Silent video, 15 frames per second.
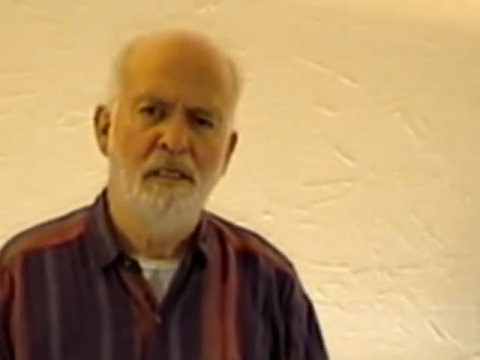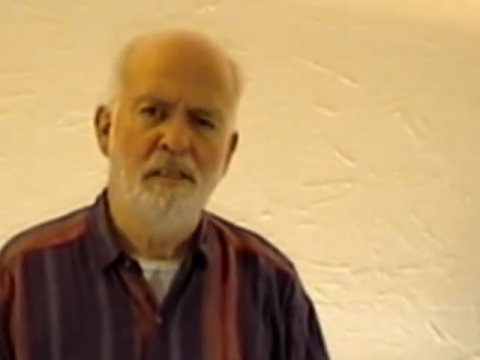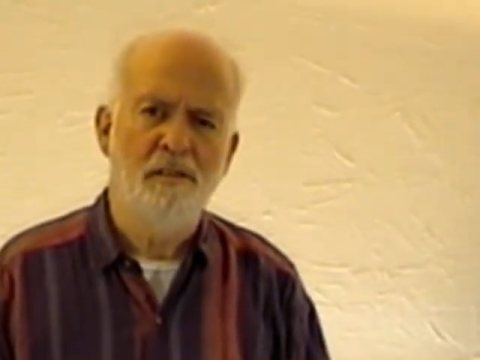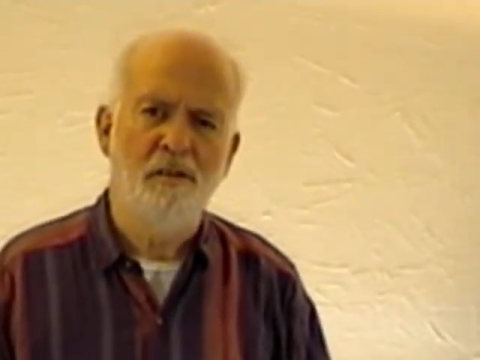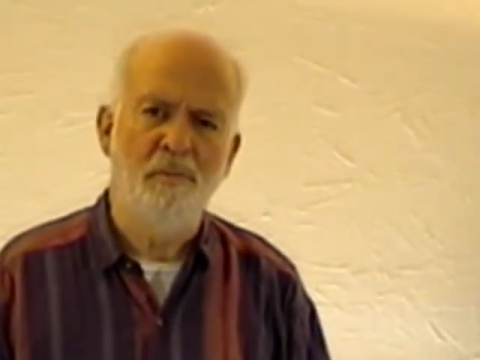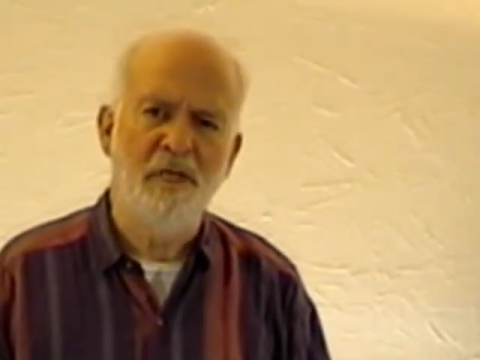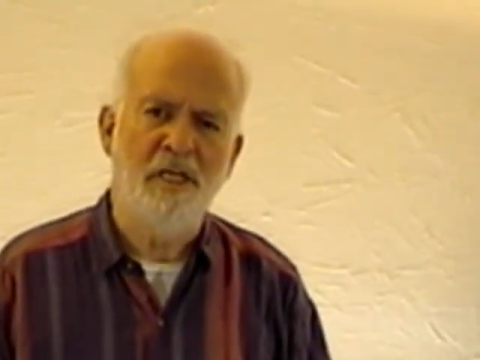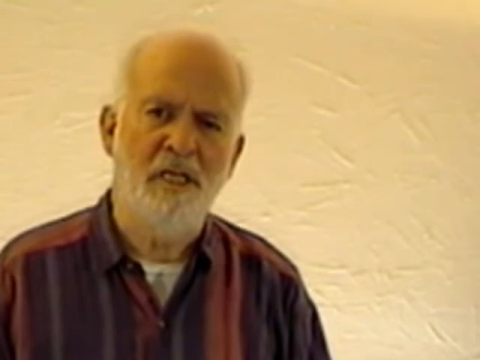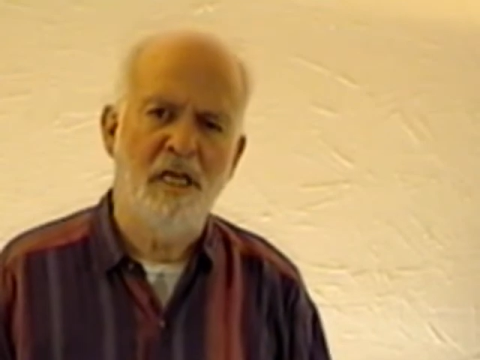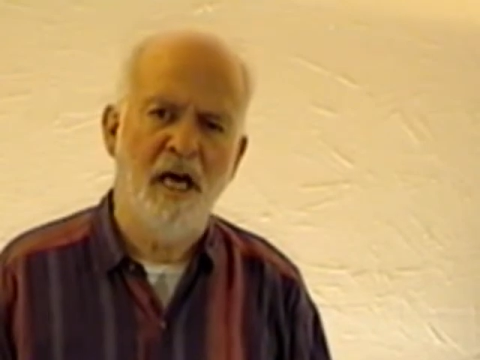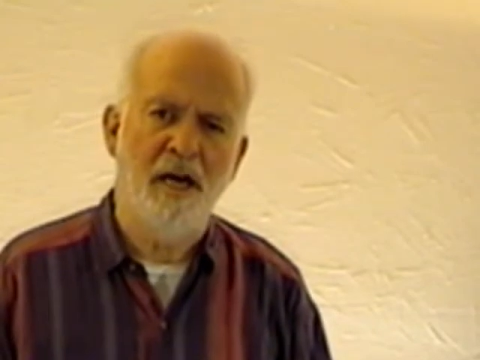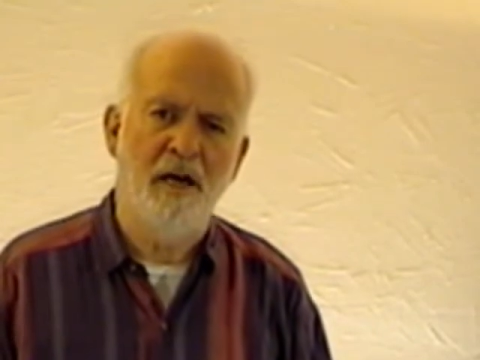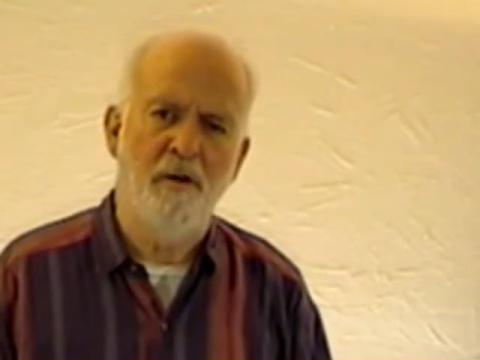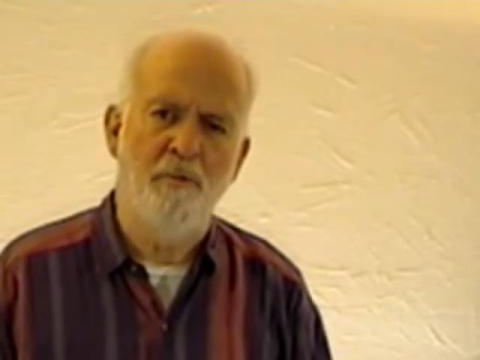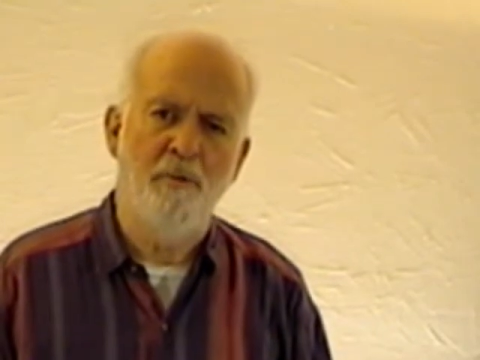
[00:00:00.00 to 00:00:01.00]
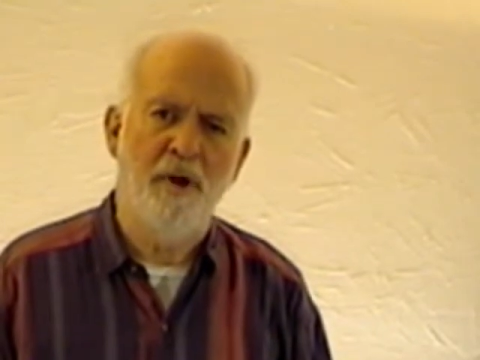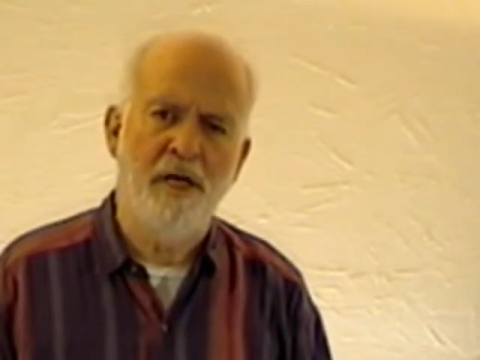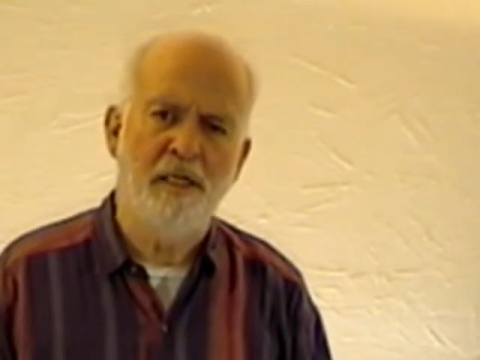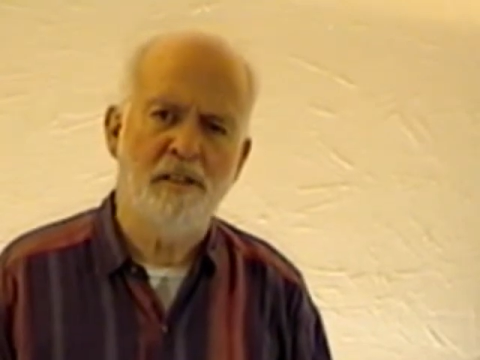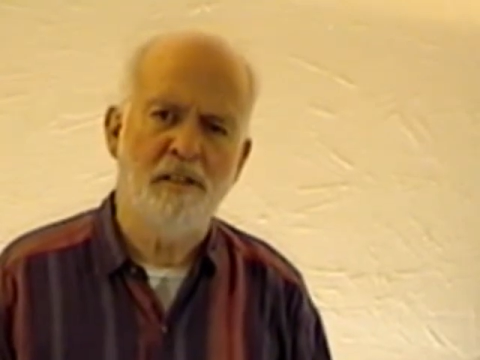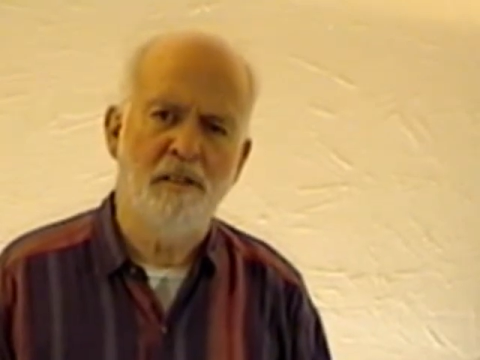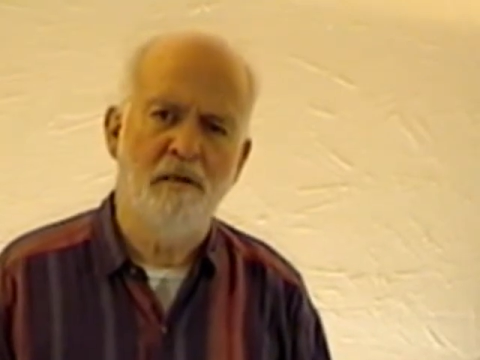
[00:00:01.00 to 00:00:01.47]
to beget a
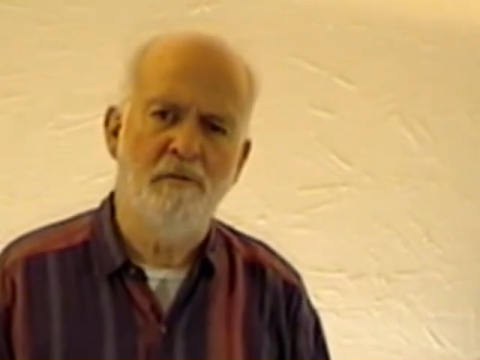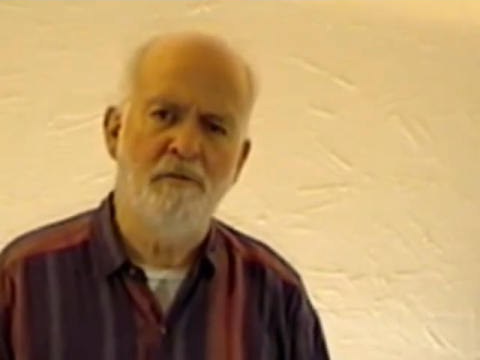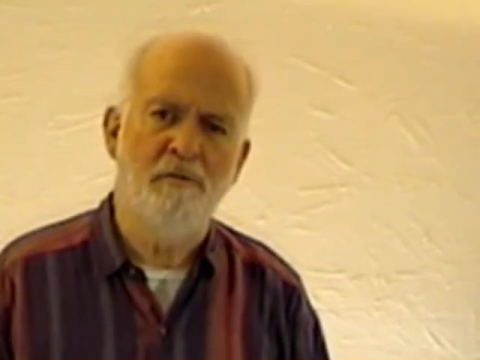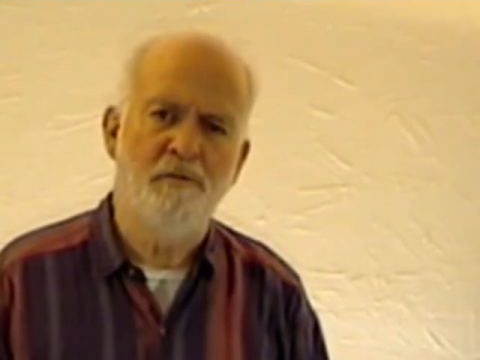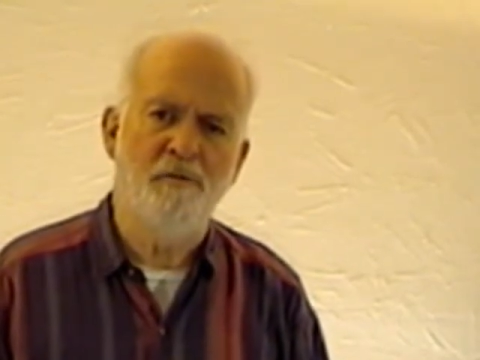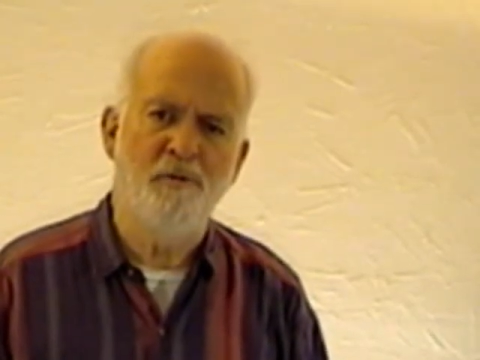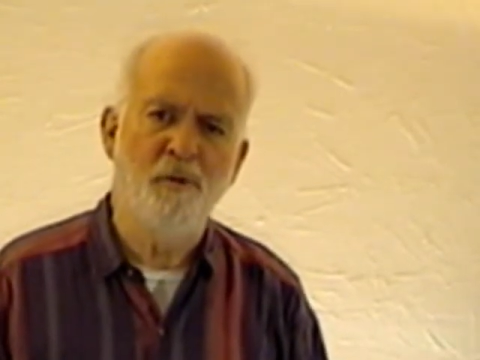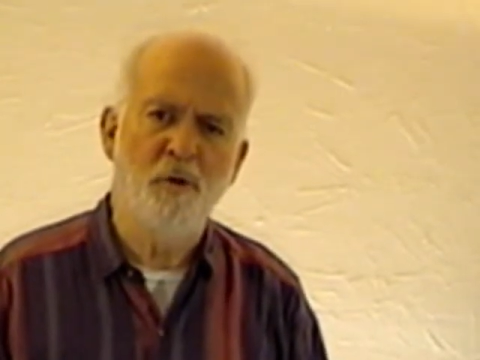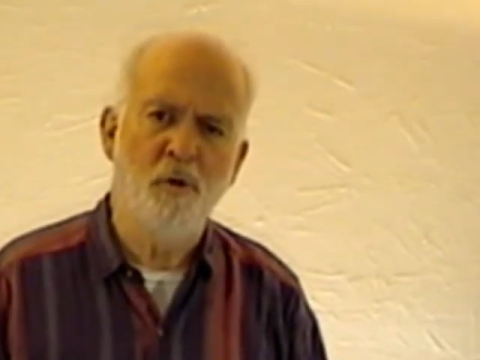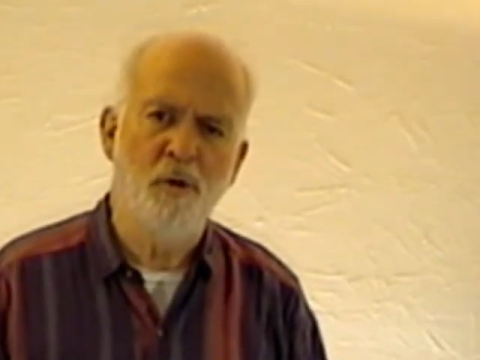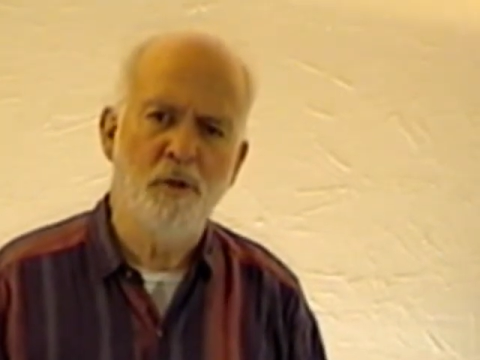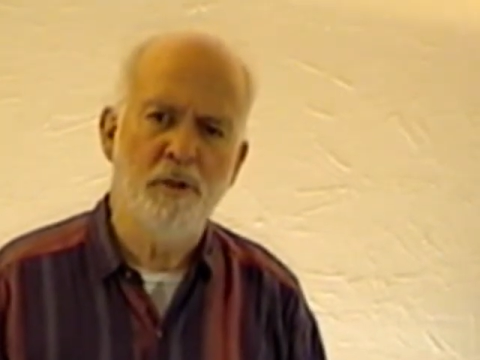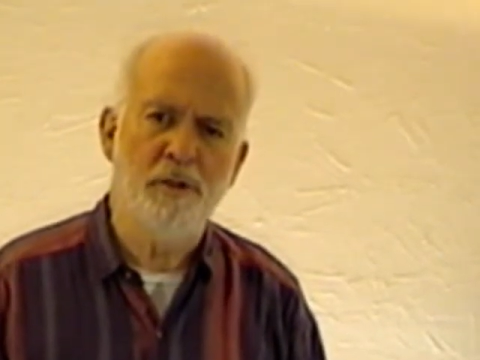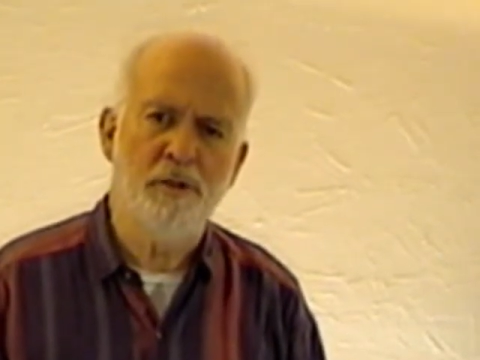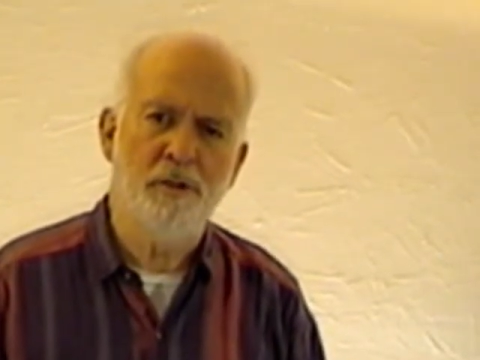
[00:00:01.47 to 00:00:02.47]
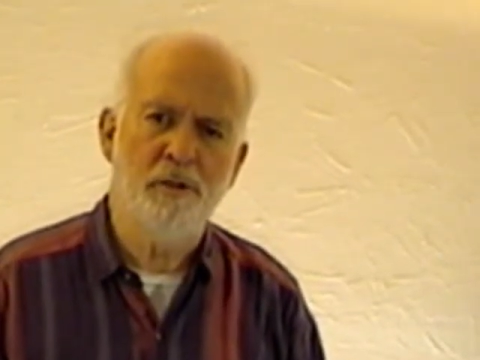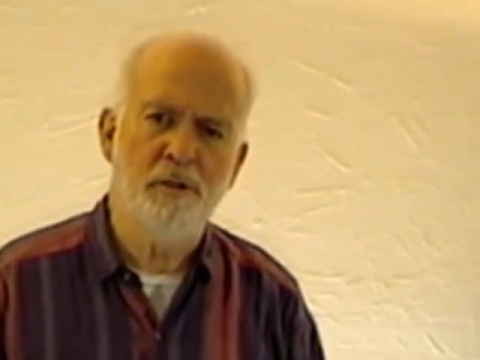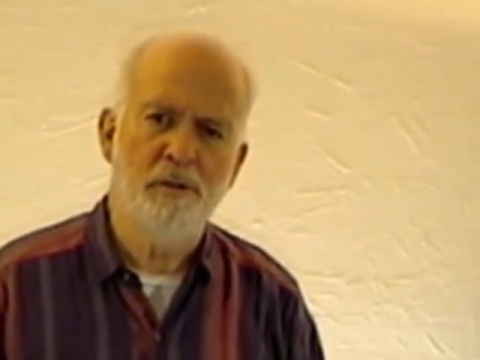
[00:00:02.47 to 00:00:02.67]
race of fools.